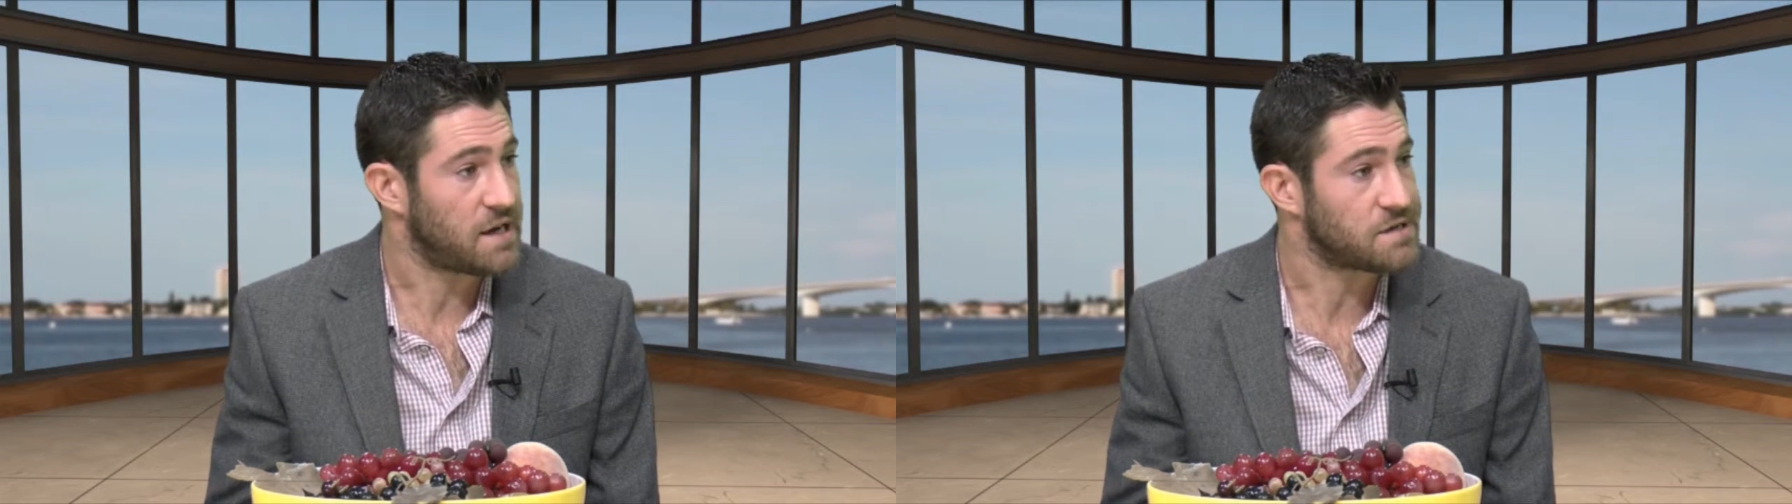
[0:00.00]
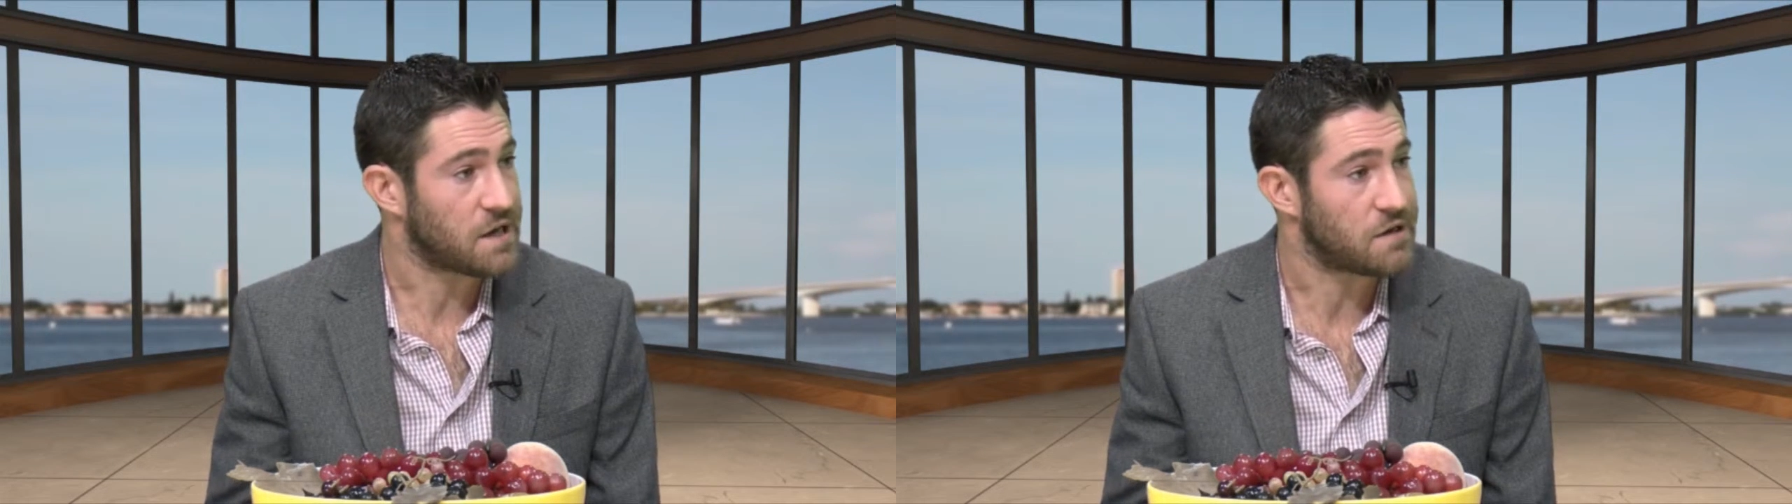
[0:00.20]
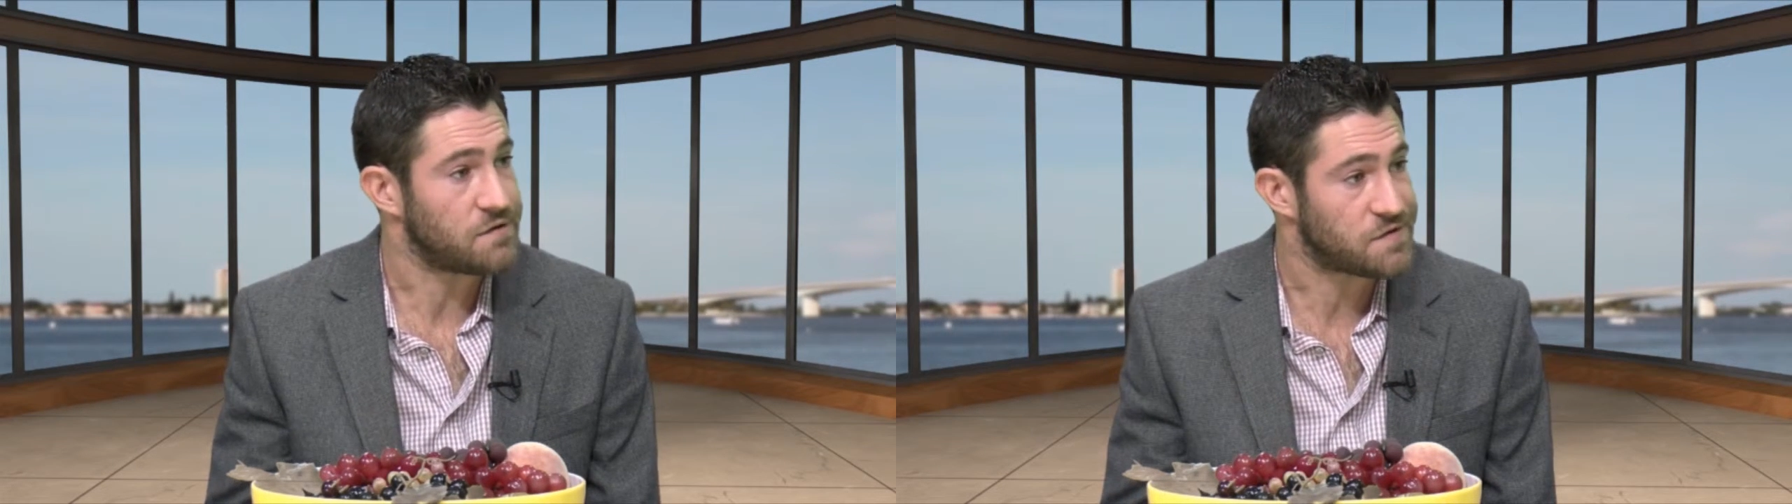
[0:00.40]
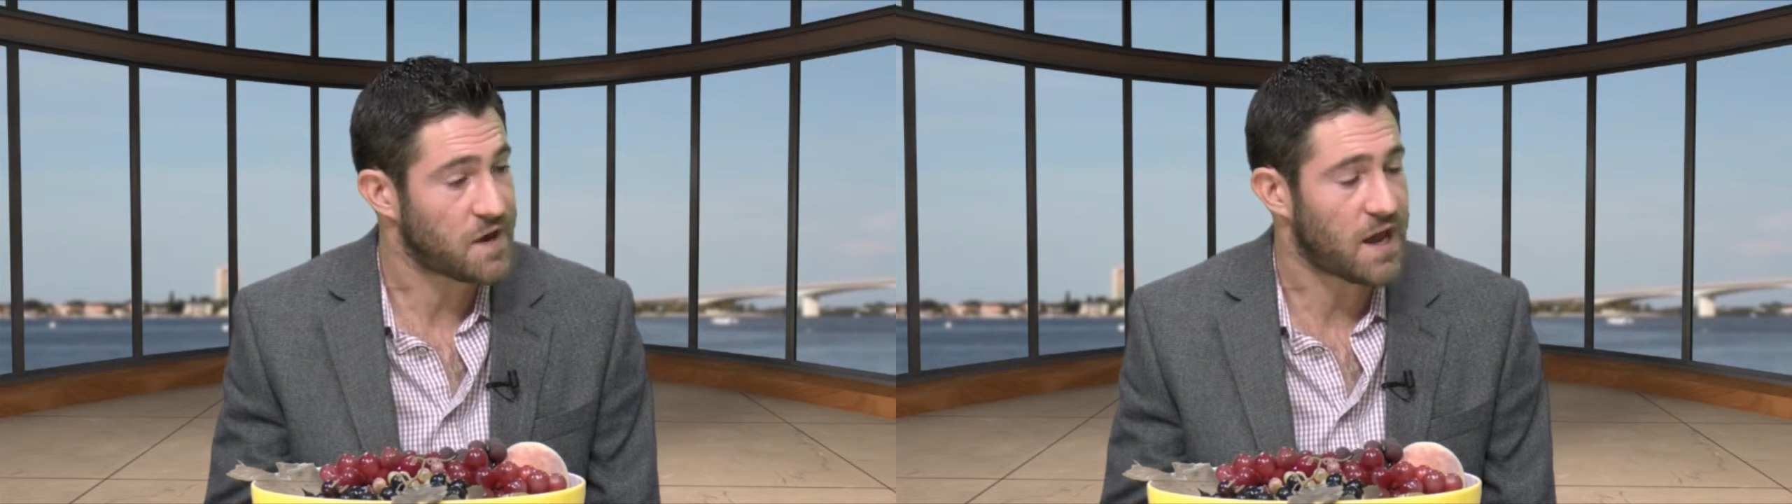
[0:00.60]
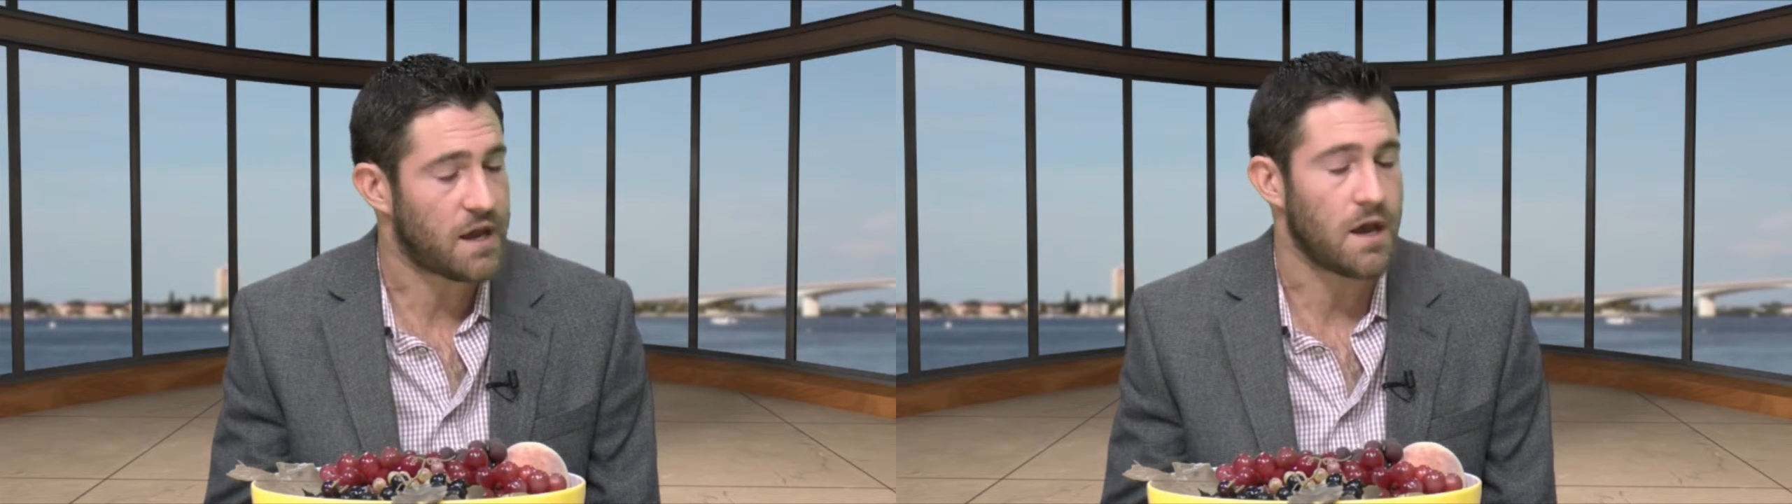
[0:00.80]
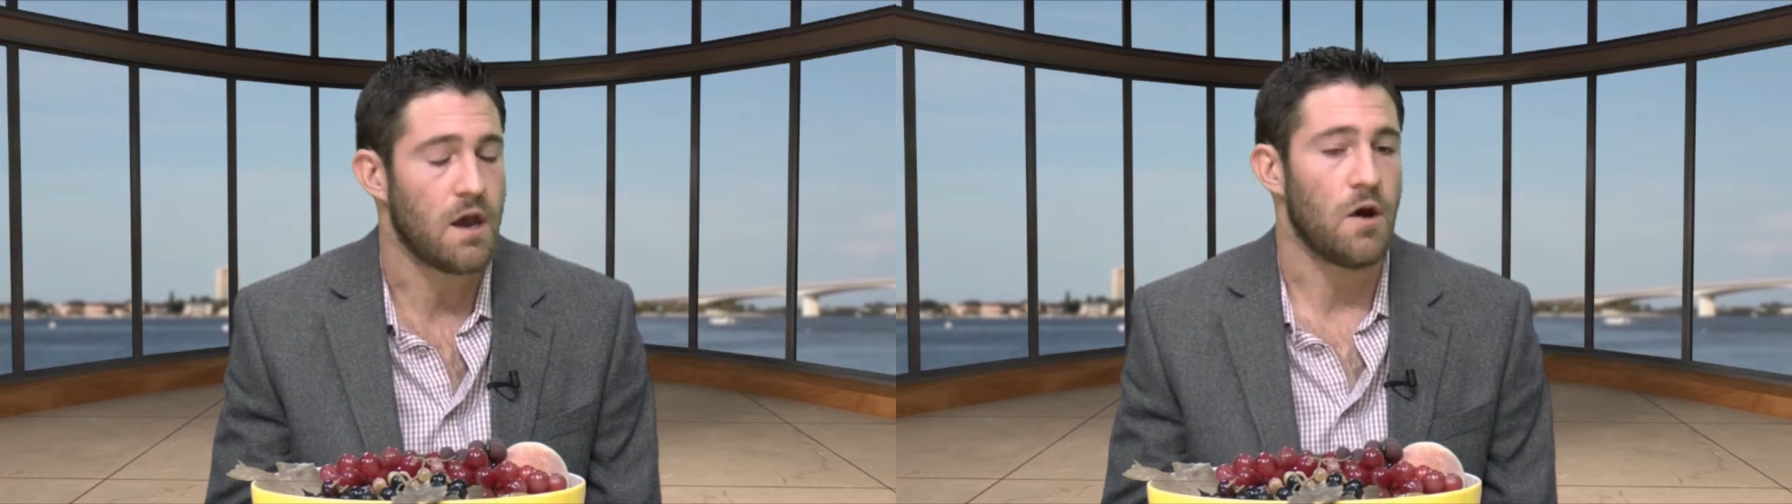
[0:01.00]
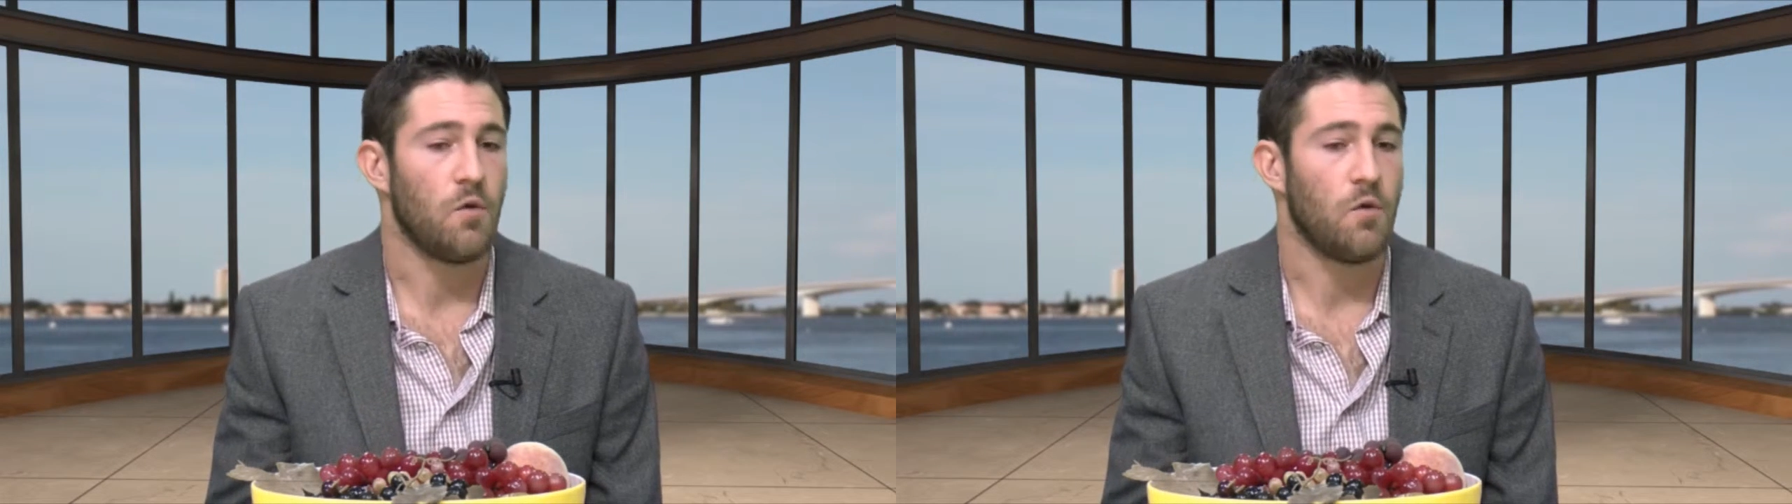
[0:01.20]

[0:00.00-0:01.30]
days, like you say,